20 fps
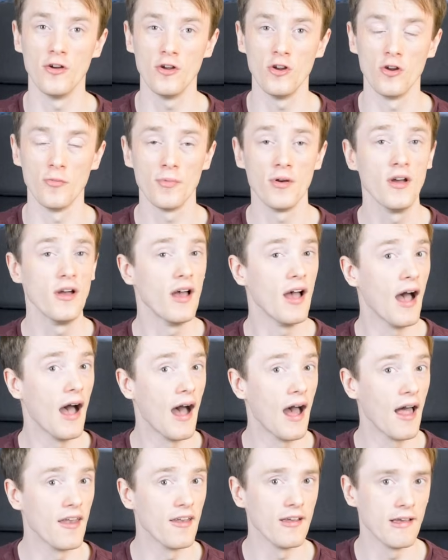hoop.
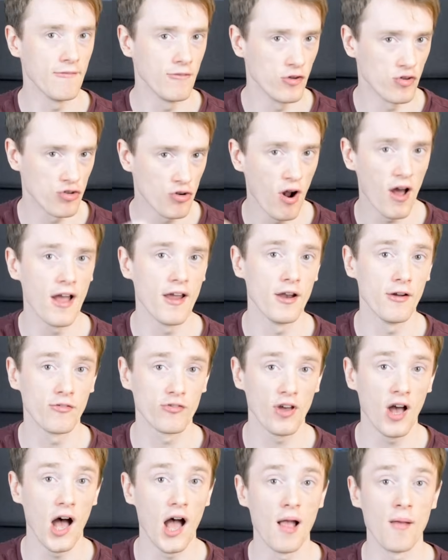And if you try enough
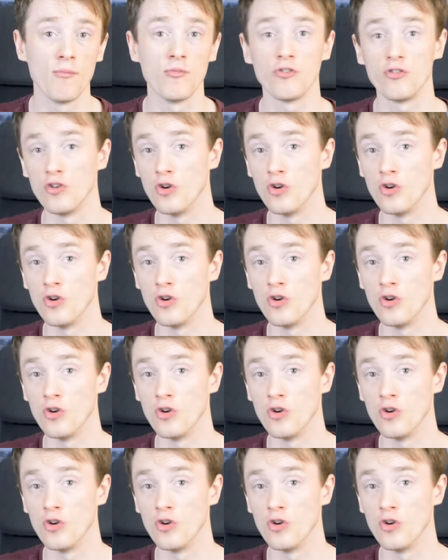times,